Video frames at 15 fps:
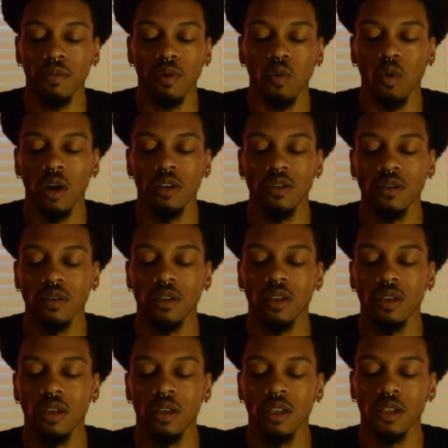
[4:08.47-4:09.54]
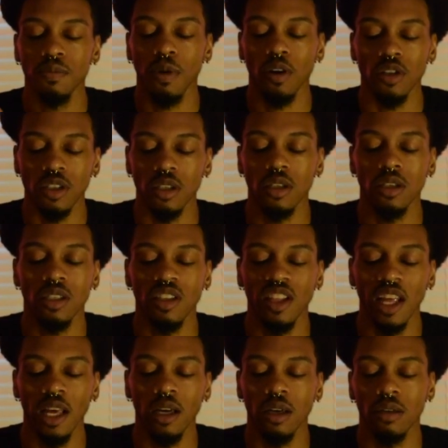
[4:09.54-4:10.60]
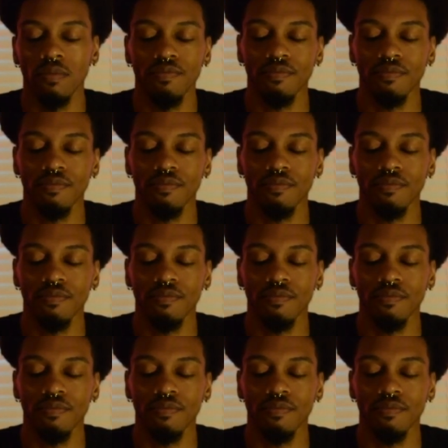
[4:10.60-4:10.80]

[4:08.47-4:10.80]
1 persons think,